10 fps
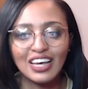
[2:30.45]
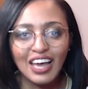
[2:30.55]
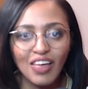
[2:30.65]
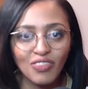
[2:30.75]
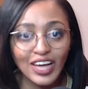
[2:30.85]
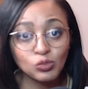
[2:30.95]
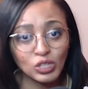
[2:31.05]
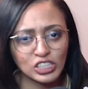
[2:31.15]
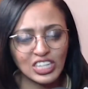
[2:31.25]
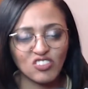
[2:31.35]
And that's what
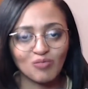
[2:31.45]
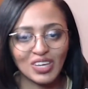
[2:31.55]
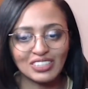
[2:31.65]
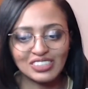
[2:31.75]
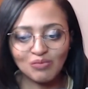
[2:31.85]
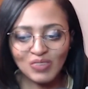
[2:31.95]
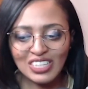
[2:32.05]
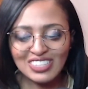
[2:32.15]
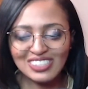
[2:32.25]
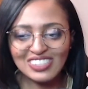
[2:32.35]
achieving means. It
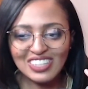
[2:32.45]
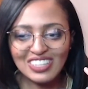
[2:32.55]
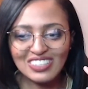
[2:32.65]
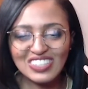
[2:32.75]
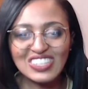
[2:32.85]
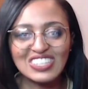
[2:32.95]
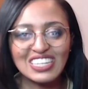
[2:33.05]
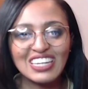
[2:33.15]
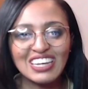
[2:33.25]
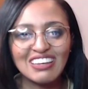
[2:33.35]
means
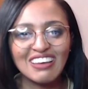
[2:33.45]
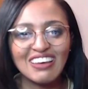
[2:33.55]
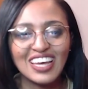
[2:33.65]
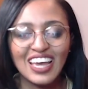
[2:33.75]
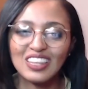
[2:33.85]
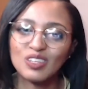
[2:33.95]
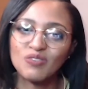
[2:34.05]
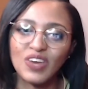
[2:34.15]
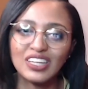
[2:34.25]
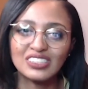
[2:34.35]
succeeding in the
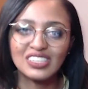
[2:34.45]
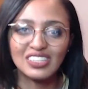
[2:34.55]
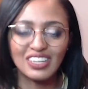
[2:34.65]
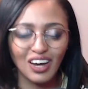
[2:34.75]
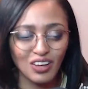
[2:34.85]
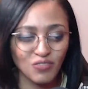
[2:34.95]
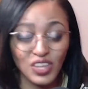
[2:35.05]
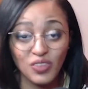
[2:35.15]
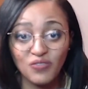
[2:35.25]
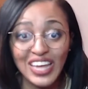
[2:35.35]
face
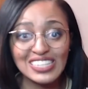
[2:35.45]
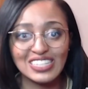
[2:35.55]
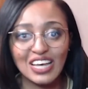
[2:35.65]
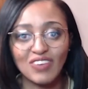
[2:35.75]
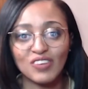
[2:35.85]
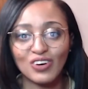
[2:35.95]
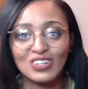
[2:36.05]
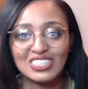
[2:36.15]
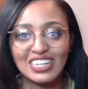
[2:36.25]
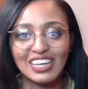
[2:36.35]
in the faces of
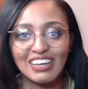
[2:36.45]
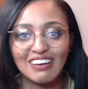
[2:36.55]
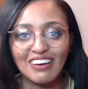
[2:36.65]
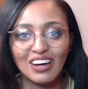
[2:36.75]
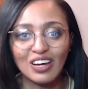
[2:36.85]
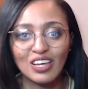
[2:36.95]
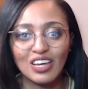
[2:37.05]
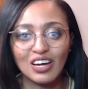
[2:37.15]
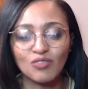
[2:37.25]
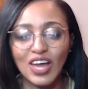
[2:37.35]
adversity
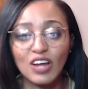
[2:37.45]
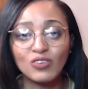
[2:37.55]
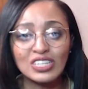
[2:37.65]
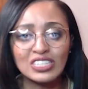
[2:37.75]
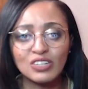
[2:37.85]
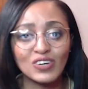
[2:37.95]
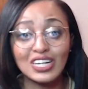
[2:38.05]
of every different